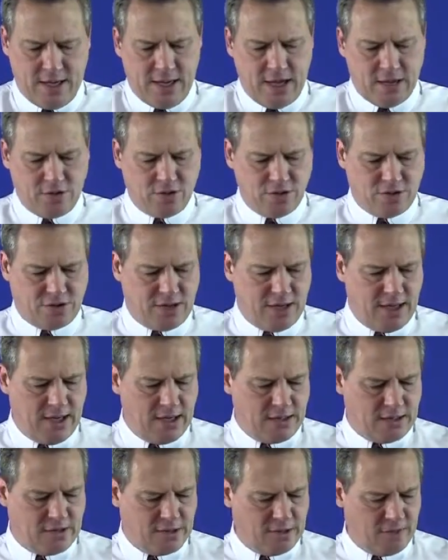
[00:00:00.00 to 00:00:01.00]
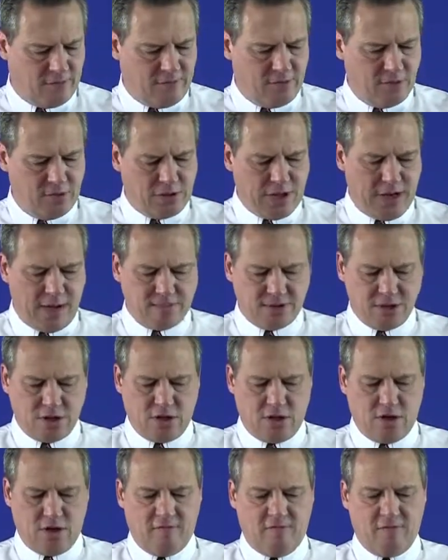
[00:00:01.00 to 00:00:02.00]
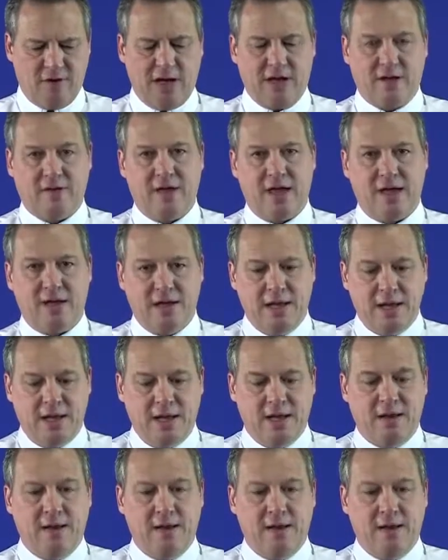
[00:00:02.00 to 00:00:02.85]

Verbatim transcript: and you tear it a few times in half like that.